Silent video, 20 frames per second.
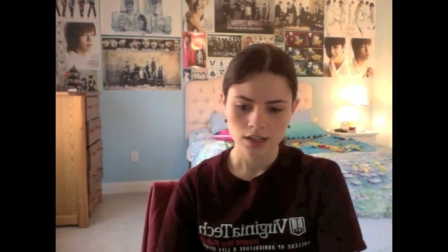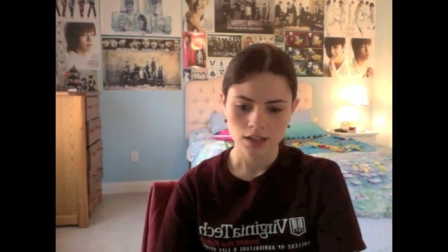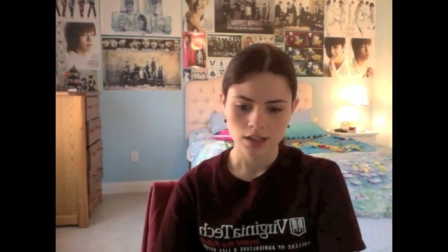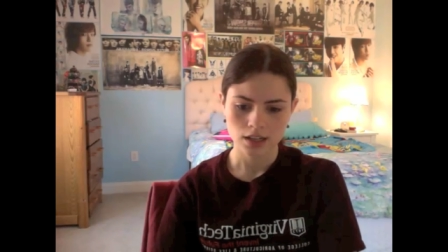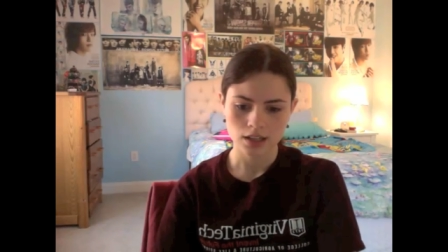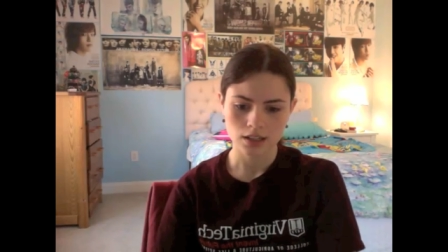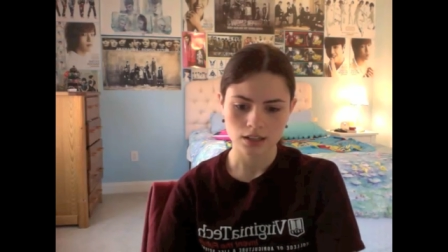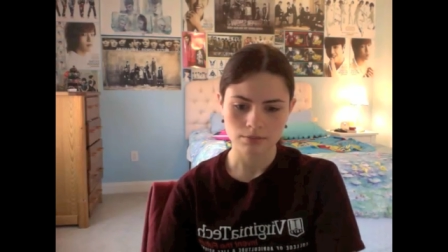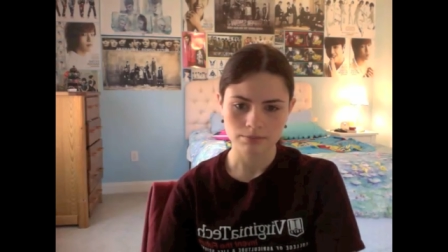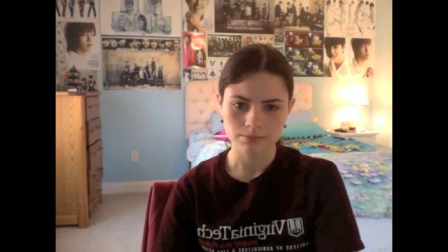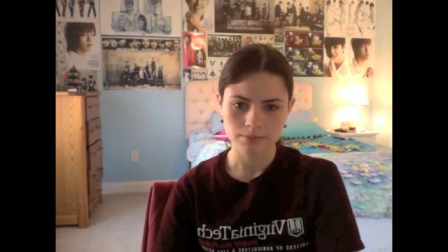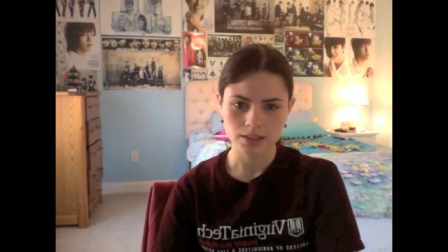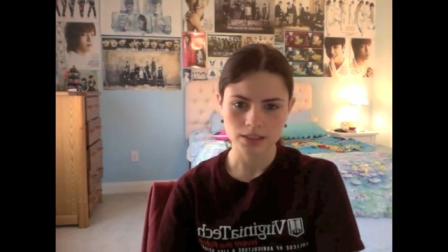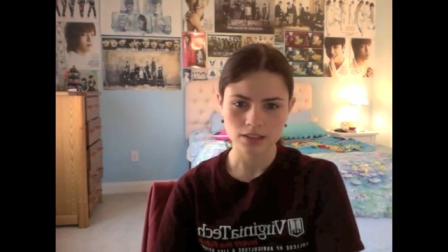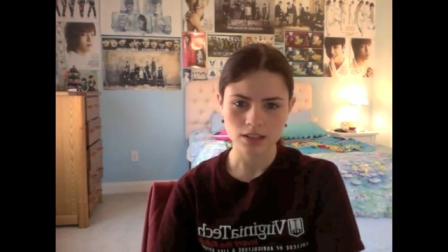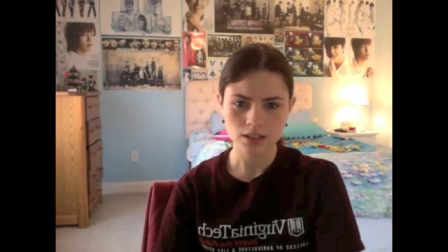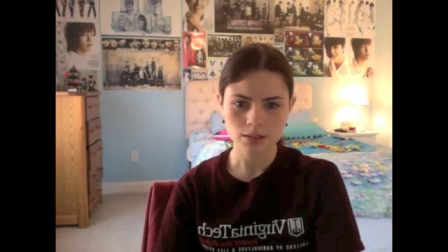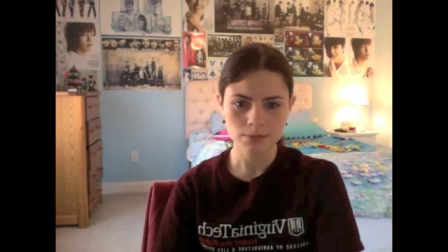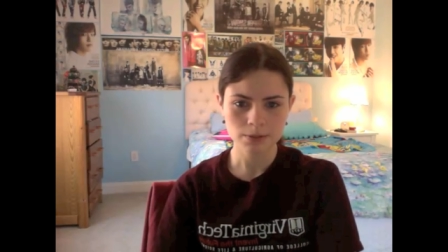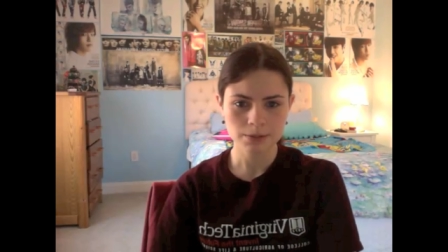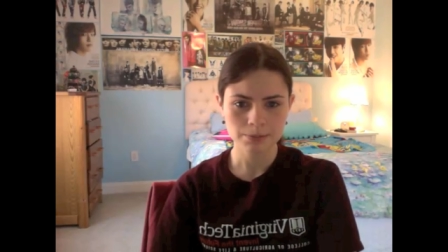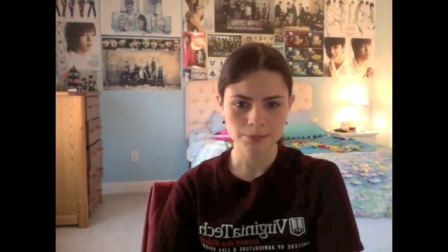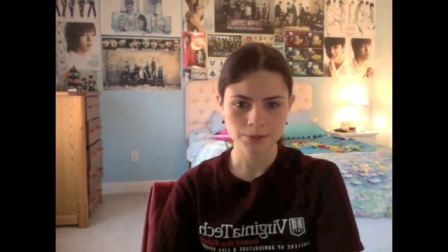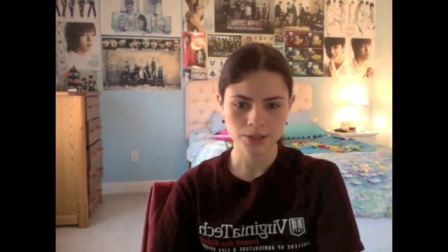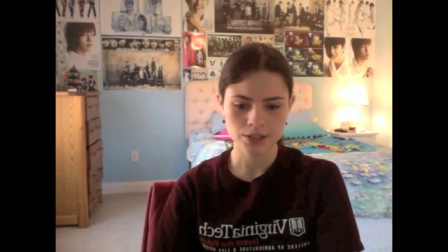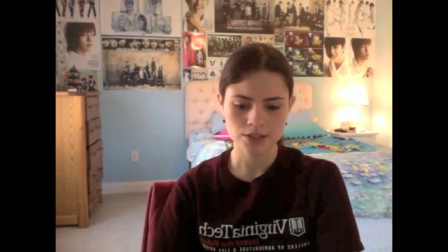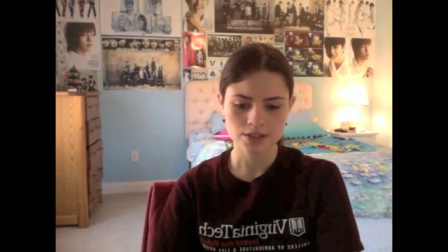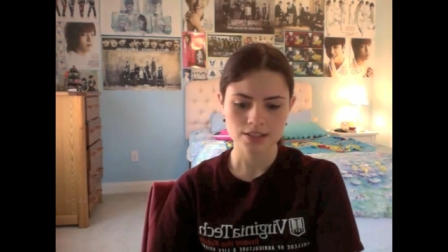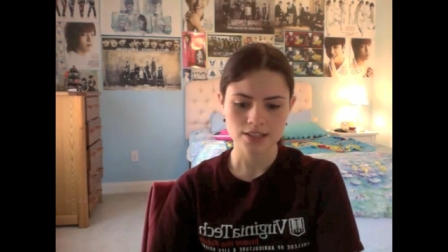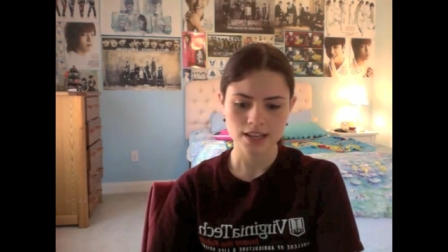Um, a lot of people
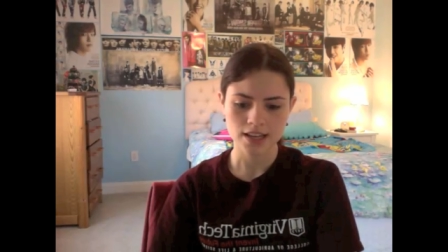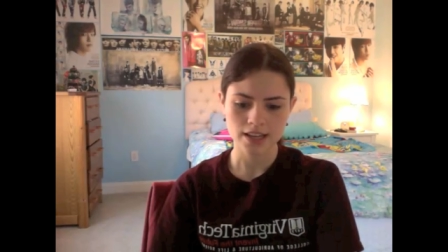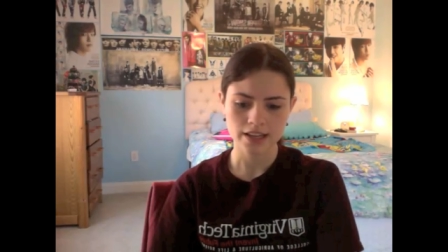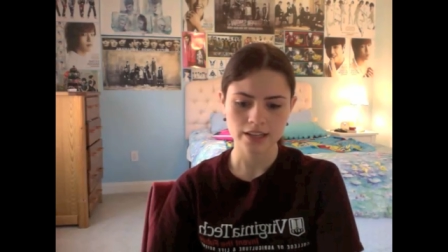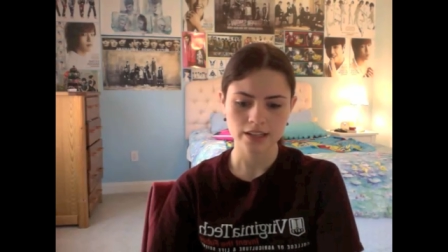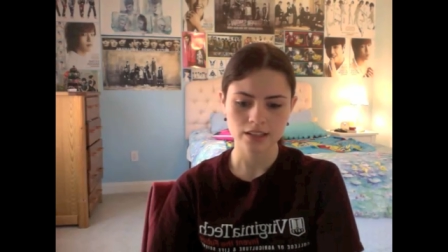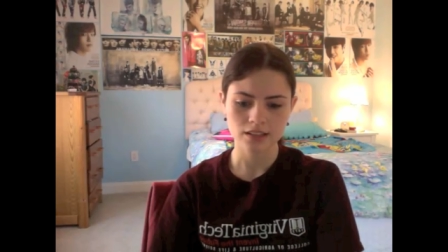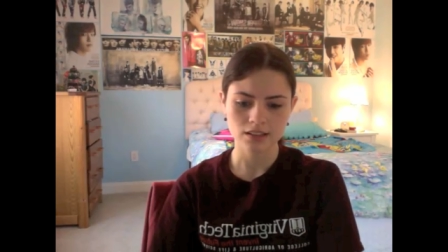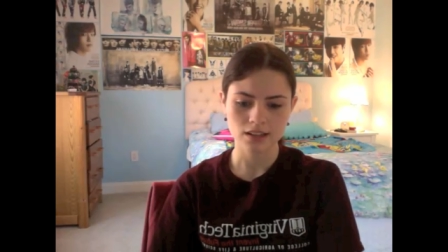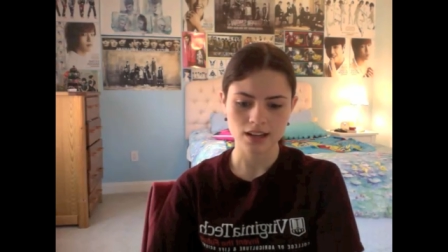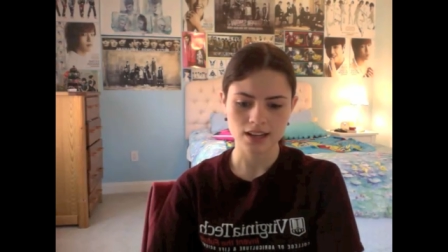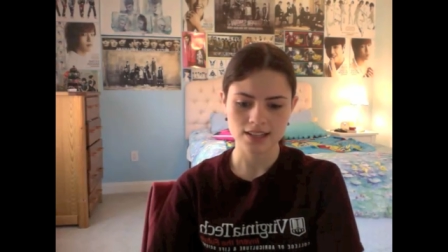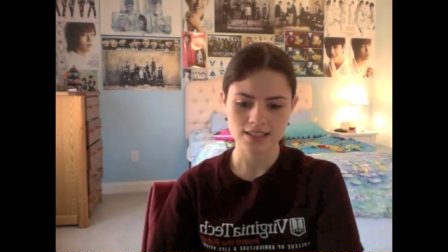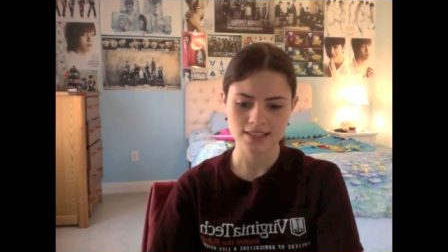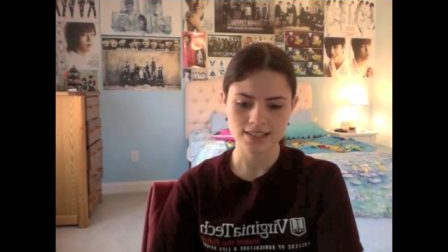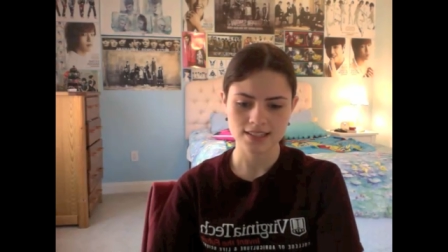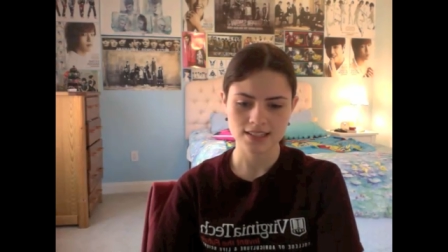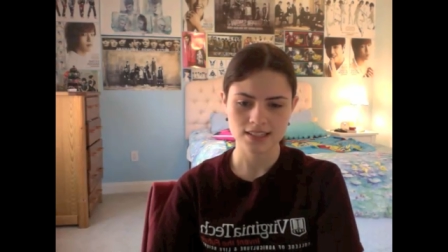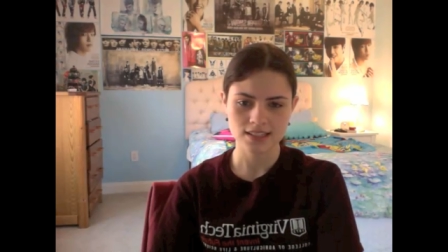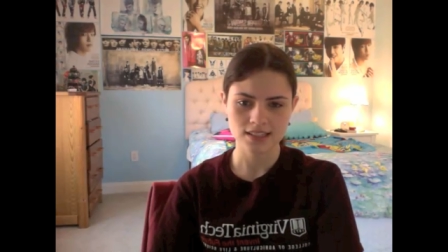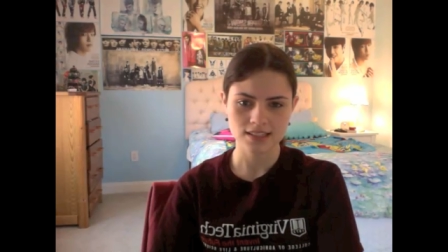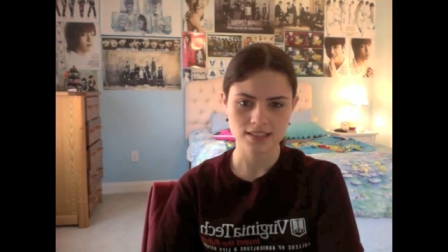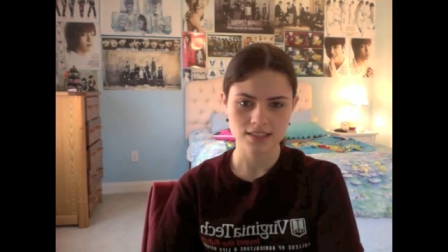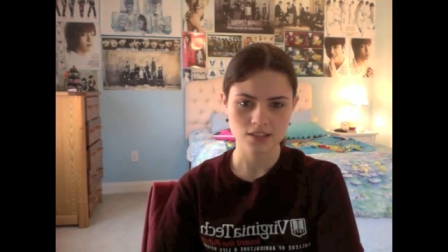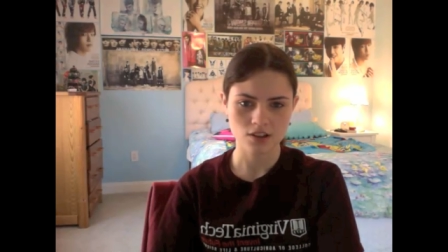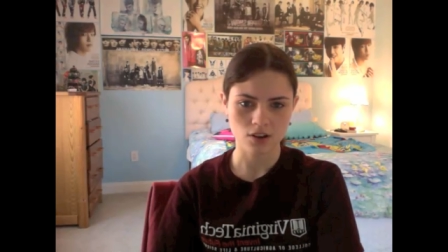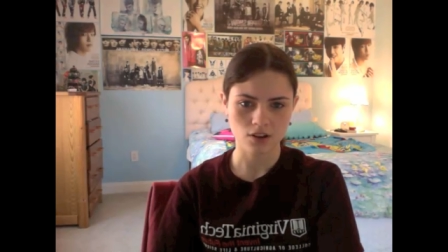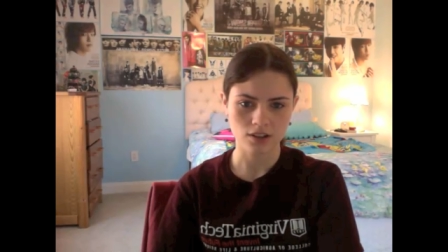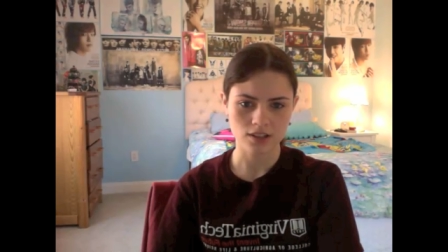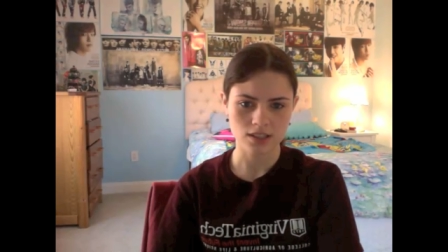are saying SNSD's
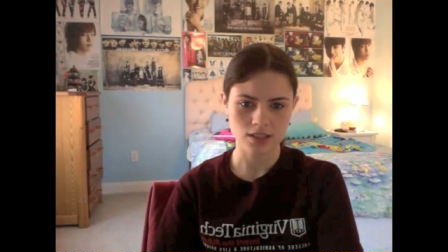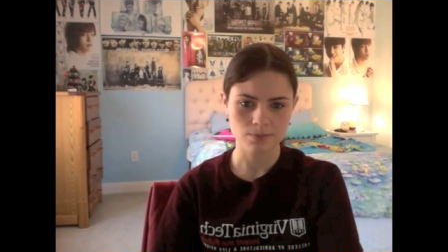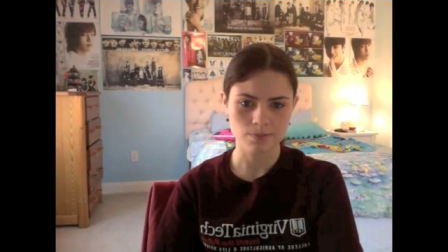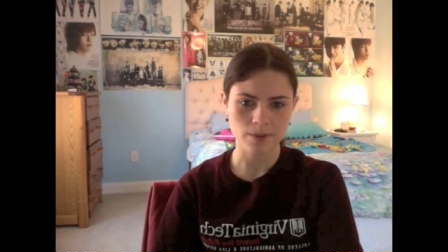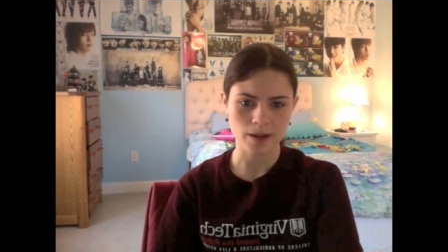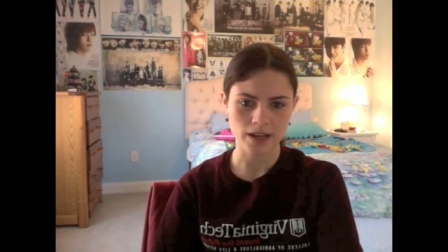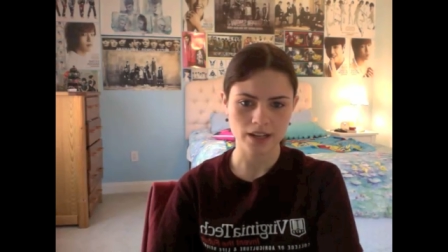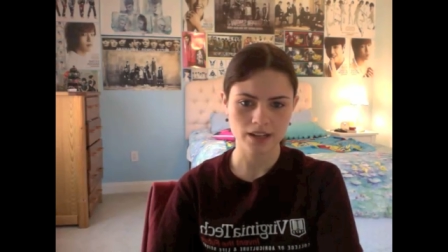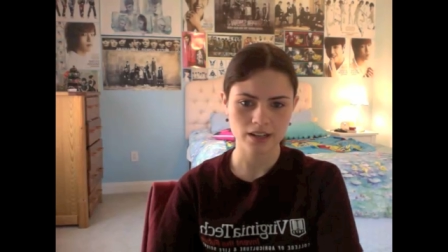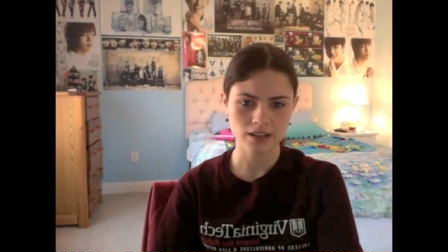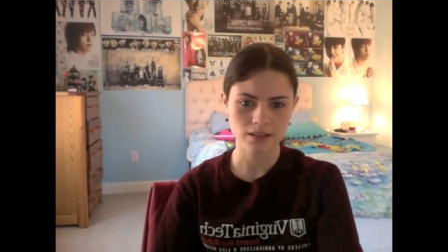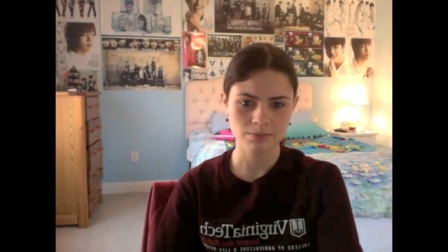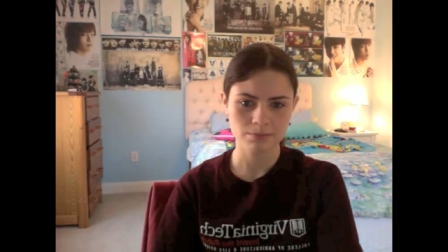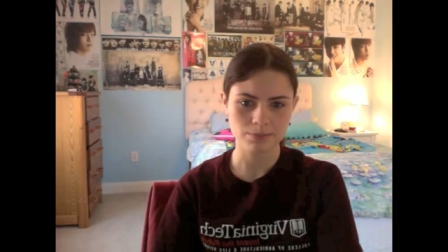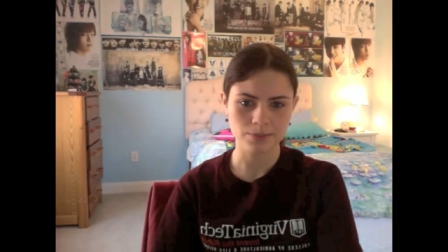song is better,